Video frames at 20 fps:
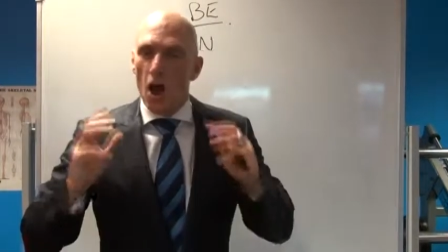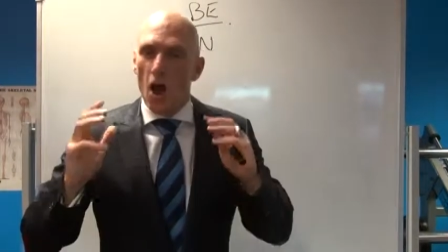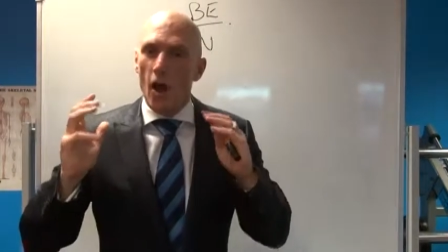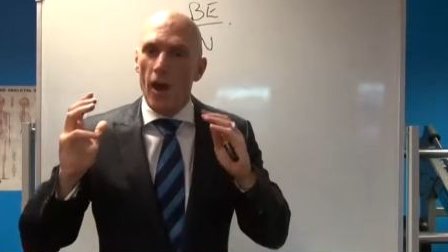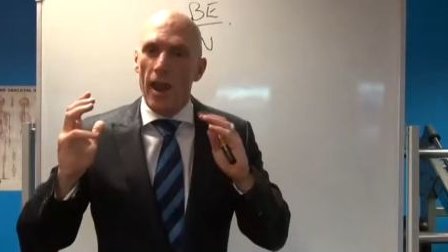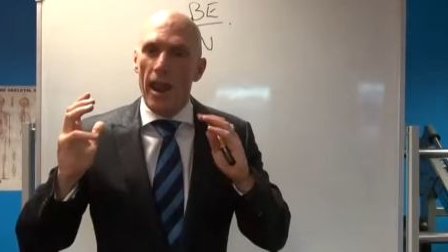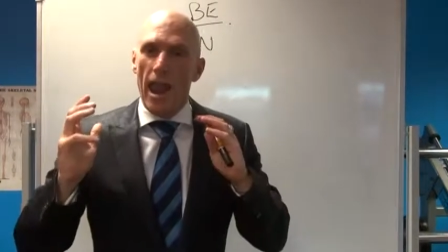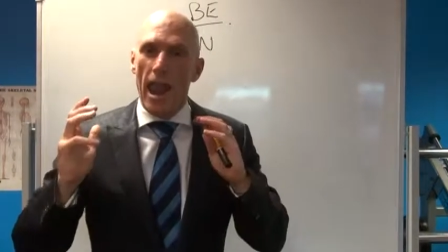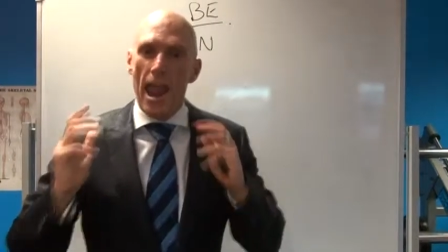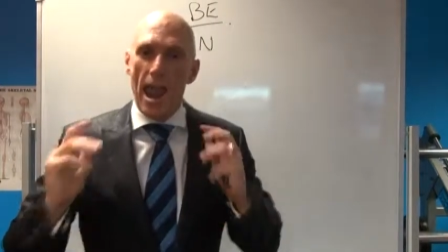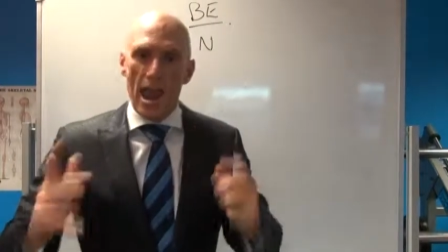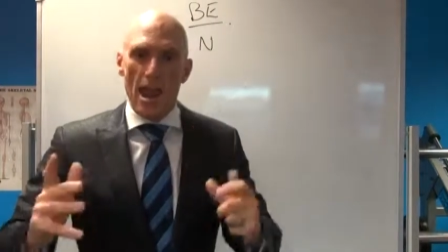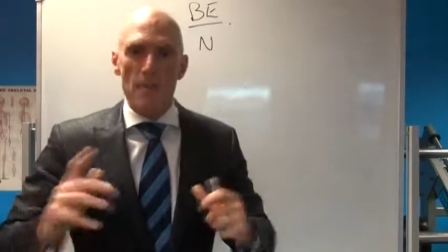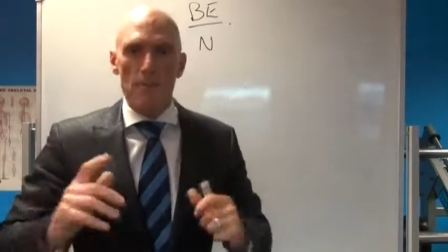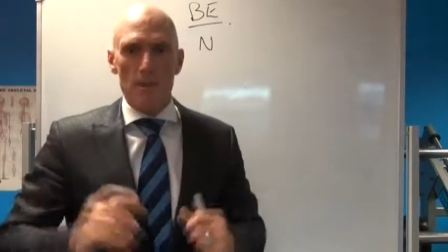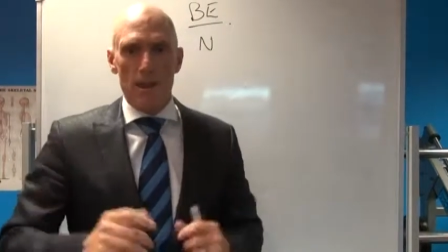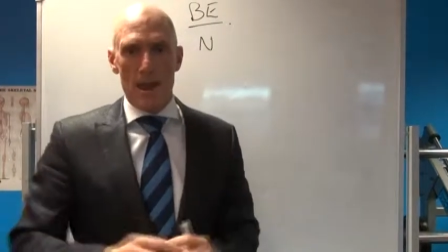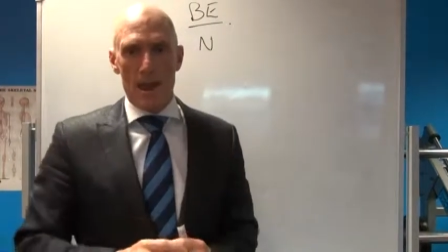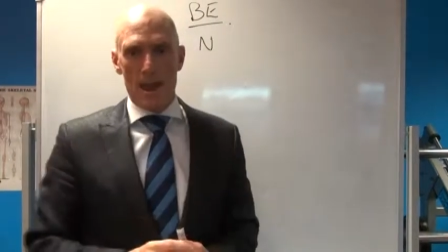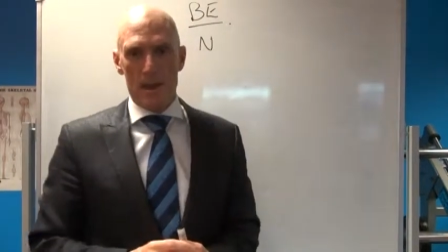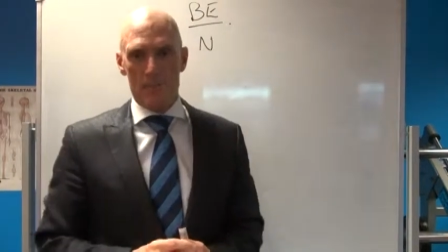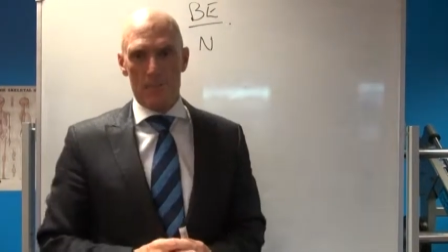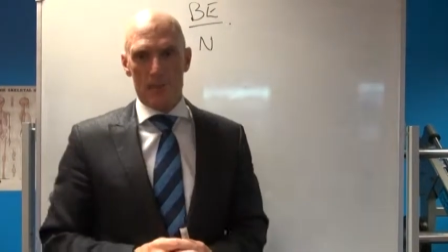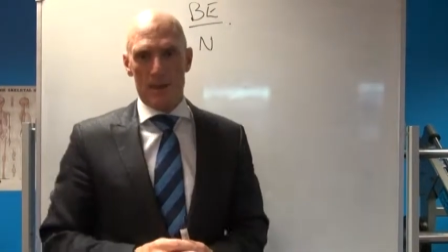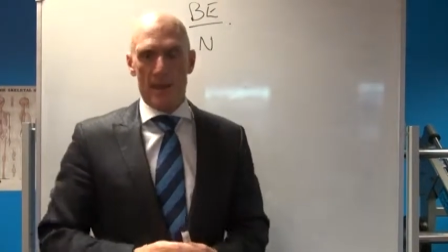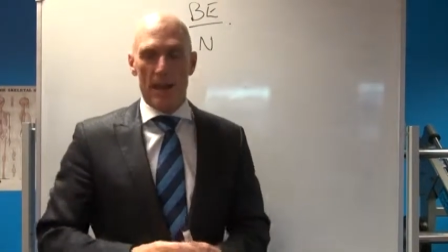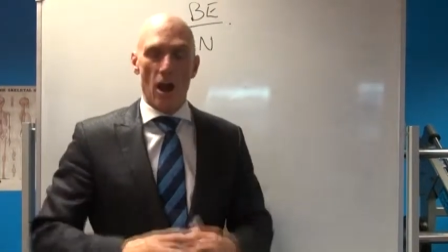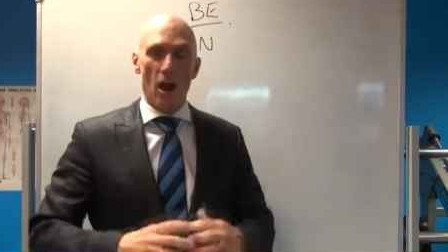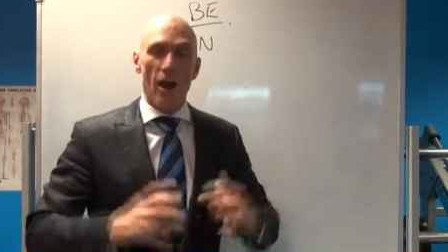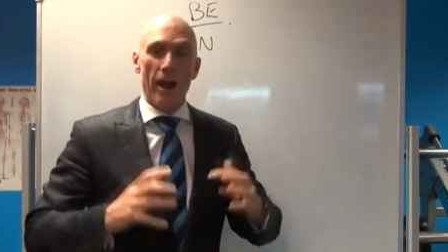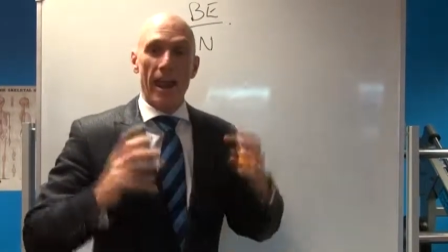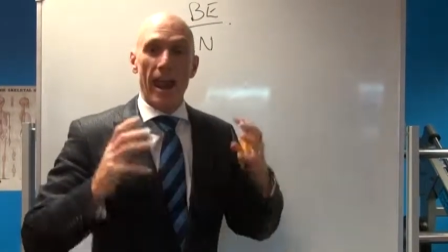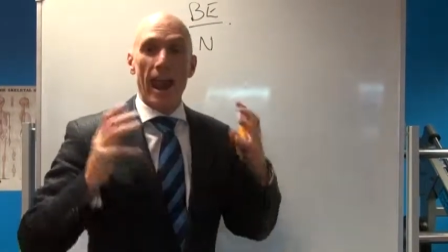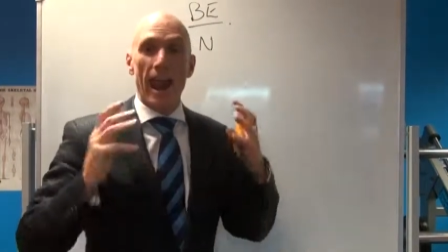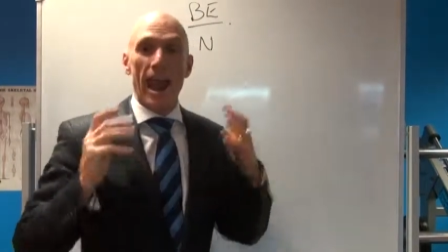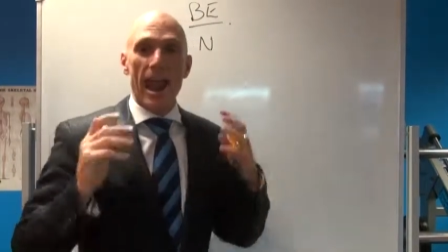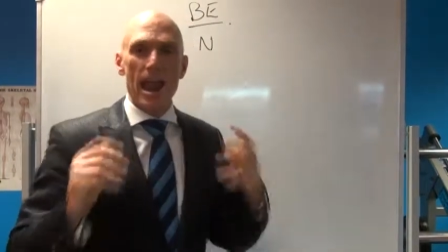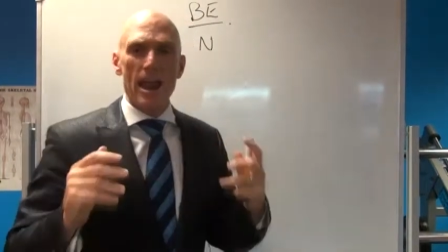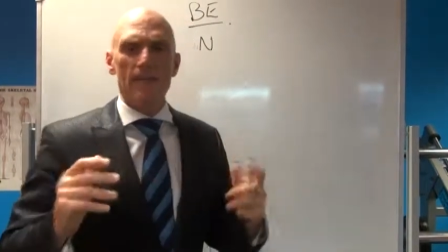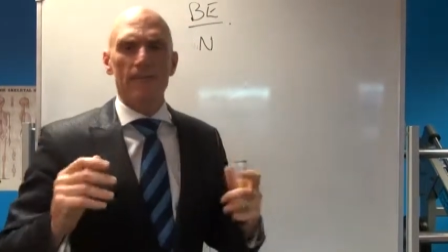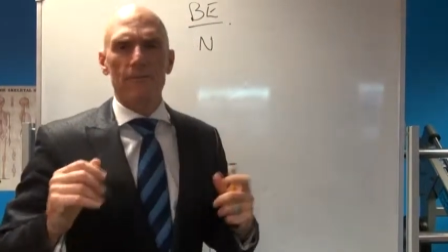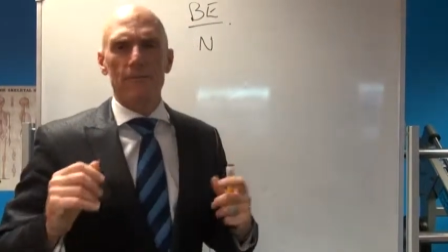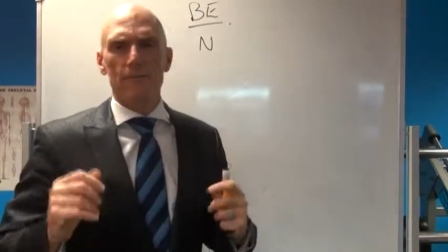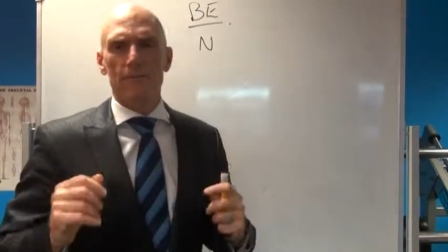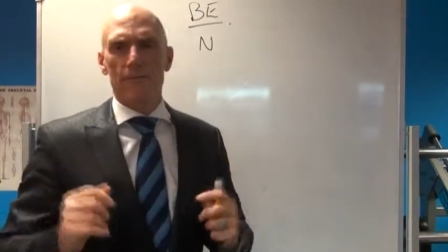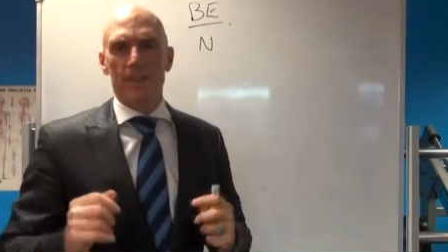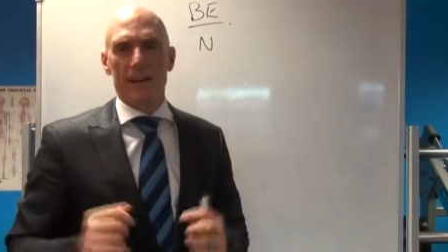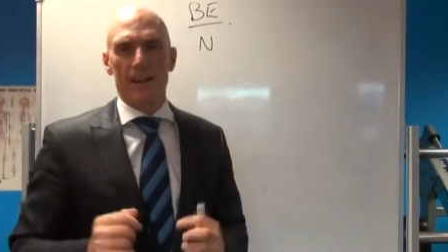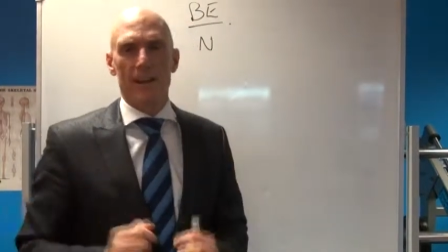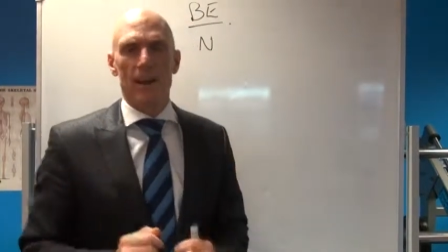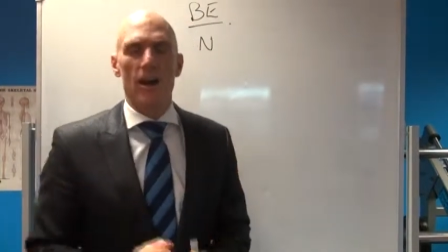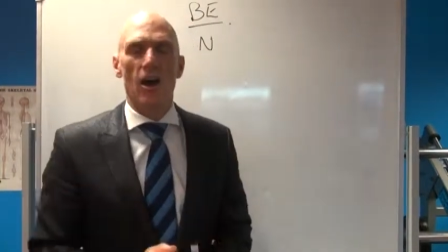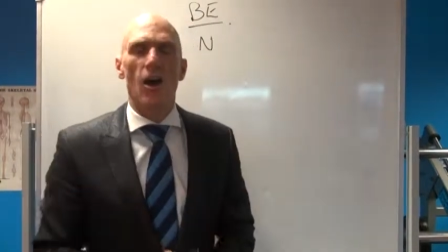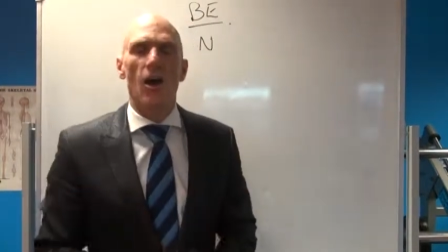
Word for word: I am happy. I am fit.